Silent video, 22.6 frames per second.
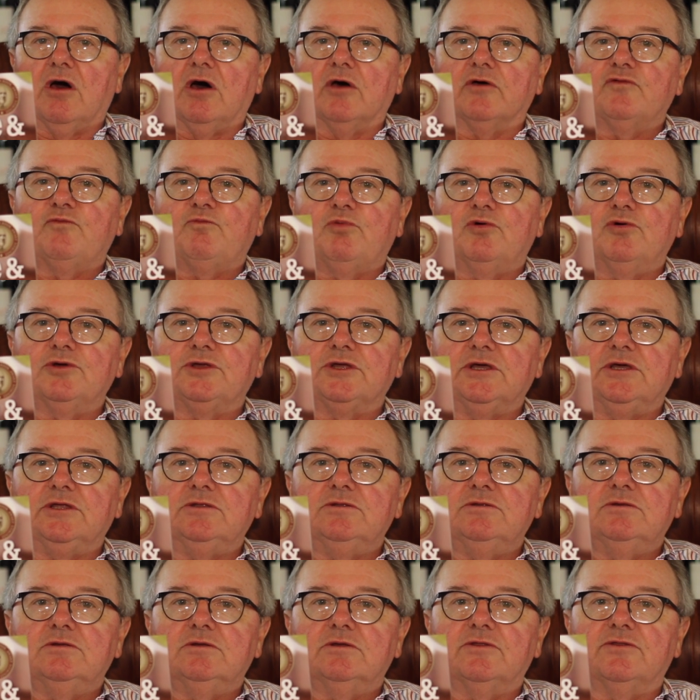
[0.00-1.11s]
I've put
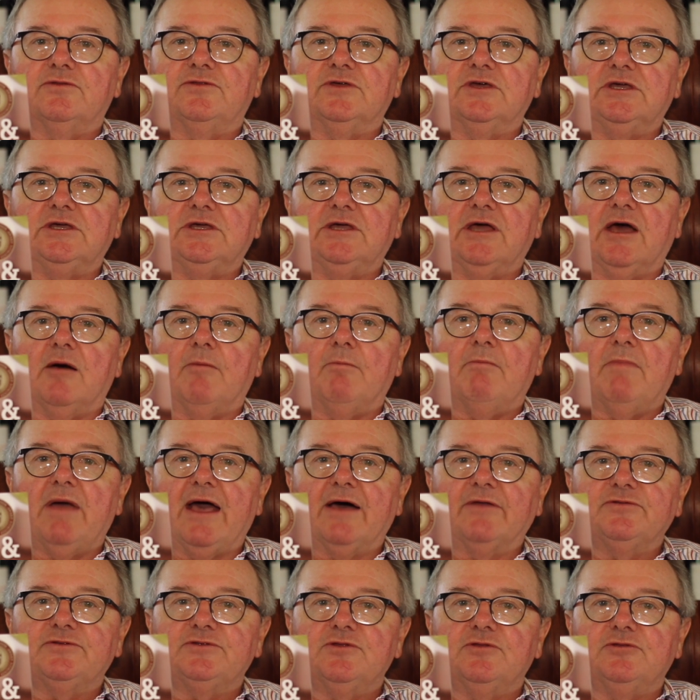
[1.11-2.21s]
in the
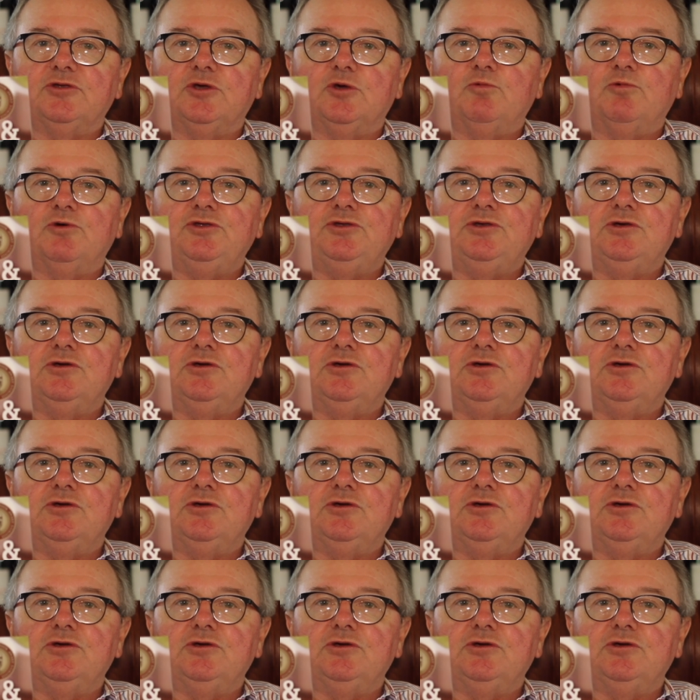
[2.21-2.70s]
amount that you would